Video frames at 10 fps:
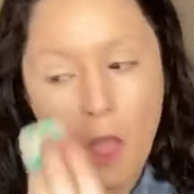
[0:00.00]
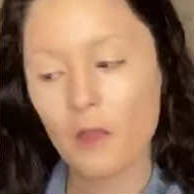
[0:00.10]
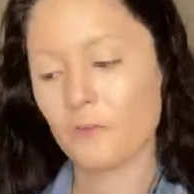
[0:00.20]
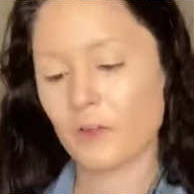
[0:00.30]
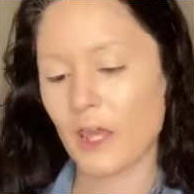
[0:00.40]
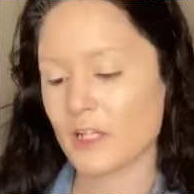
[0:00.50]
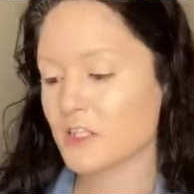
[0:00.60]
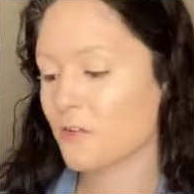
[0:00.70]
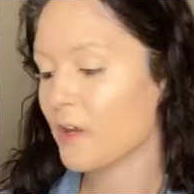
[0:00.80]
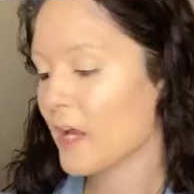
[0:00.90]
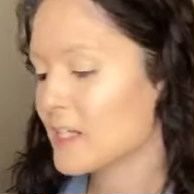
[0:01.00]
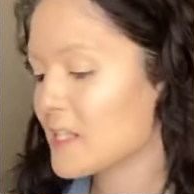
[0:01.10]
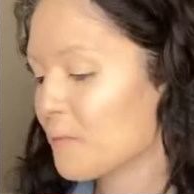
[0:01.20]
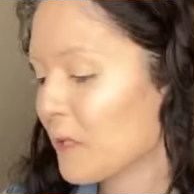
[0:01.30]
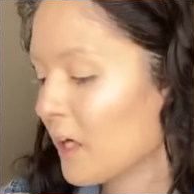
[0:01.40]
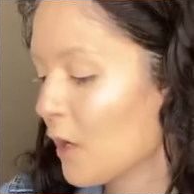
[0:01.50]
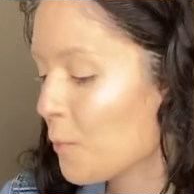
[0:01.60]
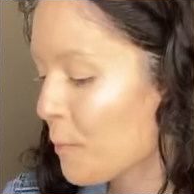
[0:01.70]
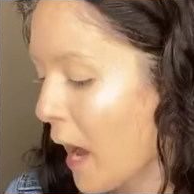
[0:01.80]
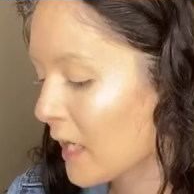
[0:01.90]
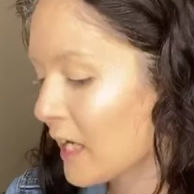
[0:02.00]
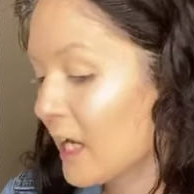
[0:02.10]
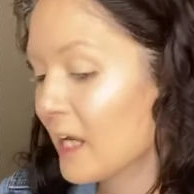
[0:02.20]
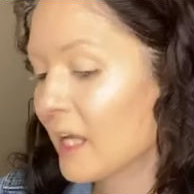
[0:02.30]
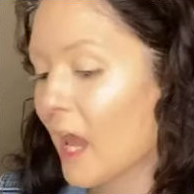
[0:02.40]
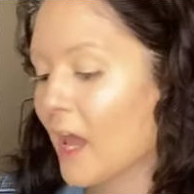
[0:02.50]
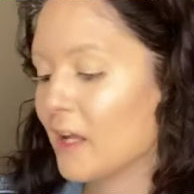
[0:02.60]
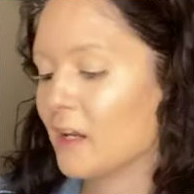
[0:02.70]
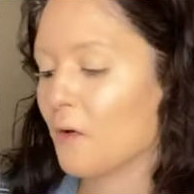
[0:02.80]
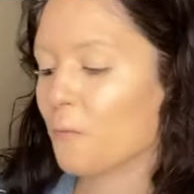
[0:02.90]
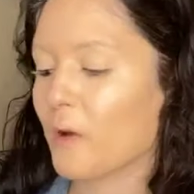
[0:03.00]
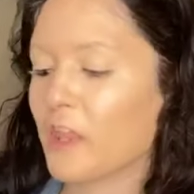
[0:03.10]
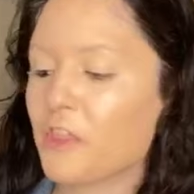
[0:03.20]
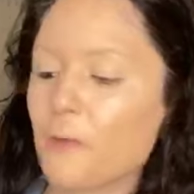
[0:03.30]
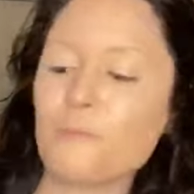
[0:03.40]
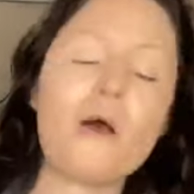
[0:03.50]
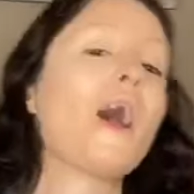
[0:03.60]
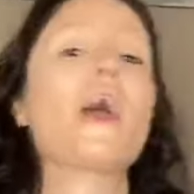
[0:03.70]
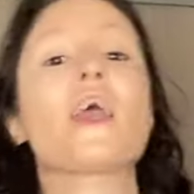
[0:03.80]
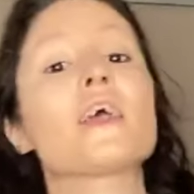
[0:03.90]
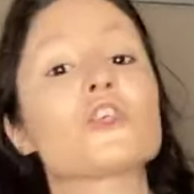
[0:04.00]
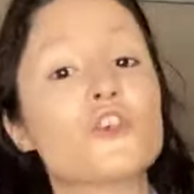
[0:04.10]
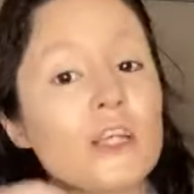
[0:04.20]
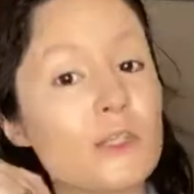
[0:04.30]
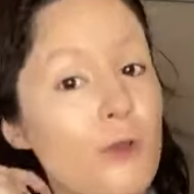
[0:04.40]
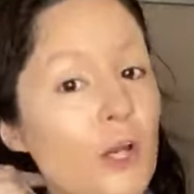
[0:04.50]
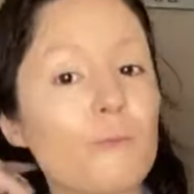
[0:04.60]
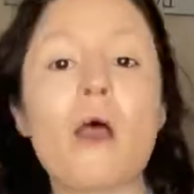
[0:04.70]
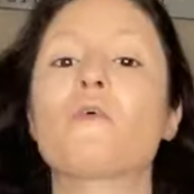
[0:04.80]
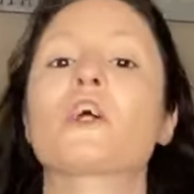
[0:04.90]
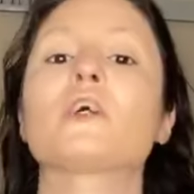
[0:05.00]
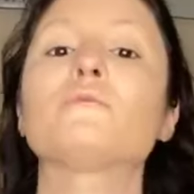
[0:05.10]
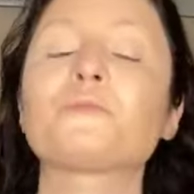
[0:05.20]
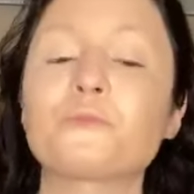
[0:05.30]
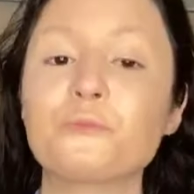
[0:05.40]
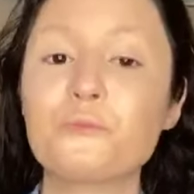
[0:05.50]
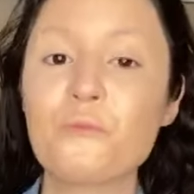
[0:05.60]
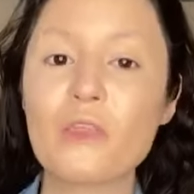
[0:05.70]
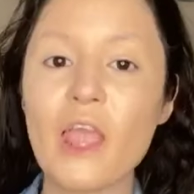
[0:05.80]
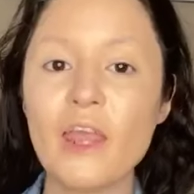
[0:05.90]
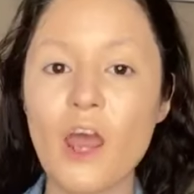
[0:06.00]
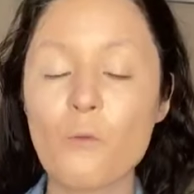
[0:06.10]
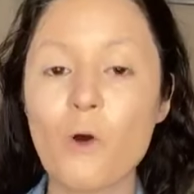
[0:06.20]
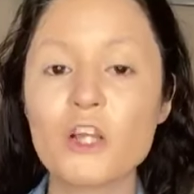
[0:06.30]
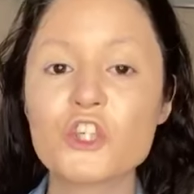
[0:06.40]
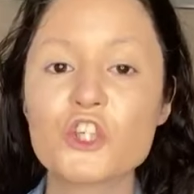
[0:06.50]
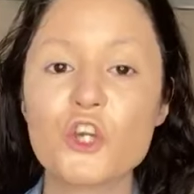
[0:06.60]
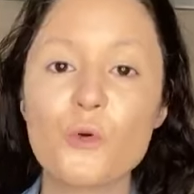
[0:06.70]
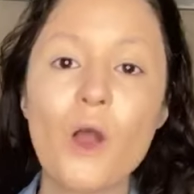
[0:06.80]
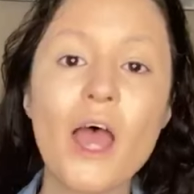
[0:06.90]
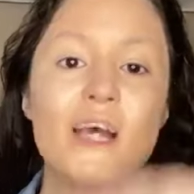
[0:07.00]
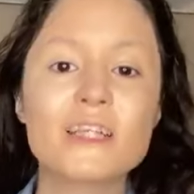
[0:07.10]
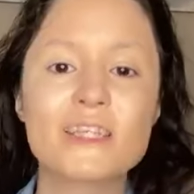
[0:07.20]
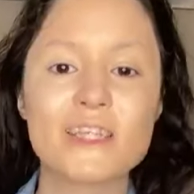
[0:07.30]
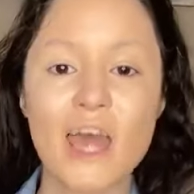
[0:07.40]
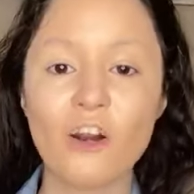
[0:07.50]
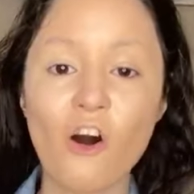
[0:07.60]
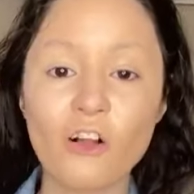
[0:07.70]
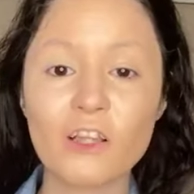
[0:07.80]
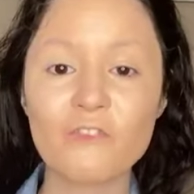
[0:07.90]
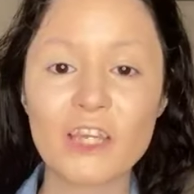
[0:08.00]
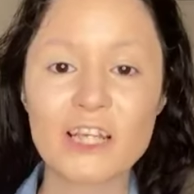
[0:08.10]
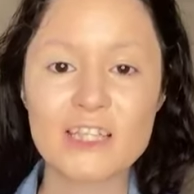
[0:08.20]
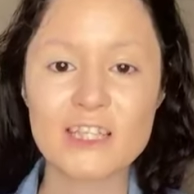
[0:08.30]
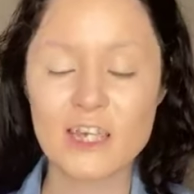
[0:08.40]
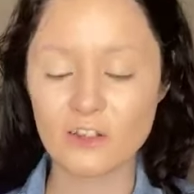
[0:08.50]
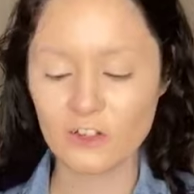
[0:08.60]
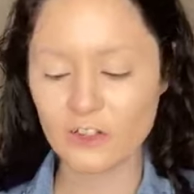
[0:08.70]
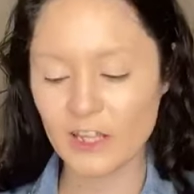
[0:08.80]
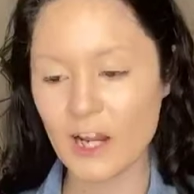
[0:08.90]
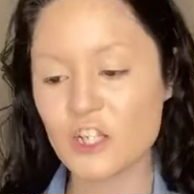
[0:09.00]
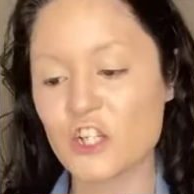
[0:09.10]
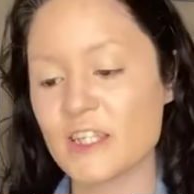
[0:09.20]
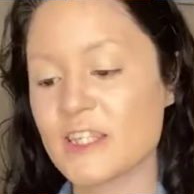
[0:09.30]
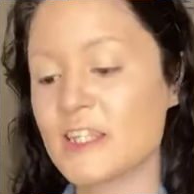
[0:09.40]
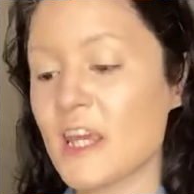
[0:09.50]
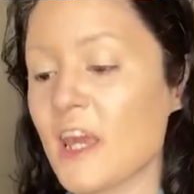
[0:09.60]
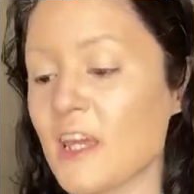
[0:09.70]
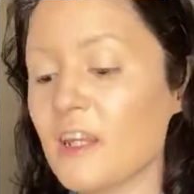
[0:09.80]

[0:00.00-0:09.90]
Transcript: Okay, so next I'm going to go back in again with my transparent powder, and I want to set all of the concealer that I just did